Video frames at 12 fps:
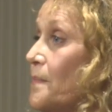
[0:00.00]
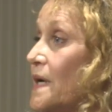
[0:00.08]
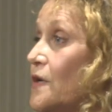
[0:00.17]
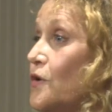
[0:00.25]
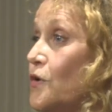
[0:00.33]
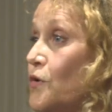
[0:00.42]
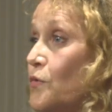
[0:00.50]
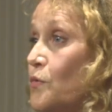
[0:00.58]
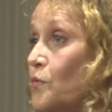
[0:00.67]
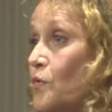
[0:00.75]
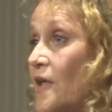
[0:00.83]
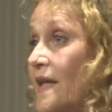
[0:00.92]
but
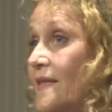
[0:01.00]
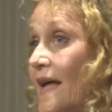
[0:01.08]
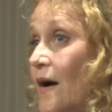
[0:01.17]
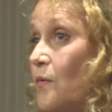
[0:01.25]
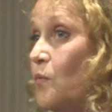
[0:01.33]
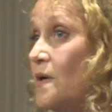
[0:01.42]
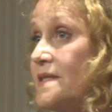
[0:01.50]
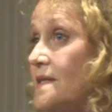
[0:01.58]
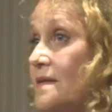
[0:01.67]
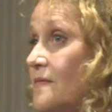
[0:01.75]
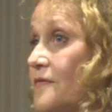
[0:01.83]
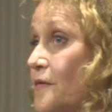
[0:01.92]
knew that that
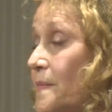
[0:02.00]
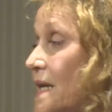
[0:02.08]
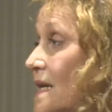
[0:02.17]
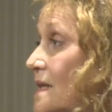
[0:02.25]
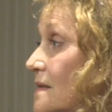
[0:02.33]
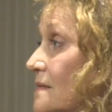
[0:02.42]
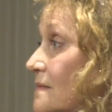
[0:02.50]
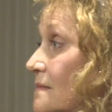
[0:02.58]
wasn't for me.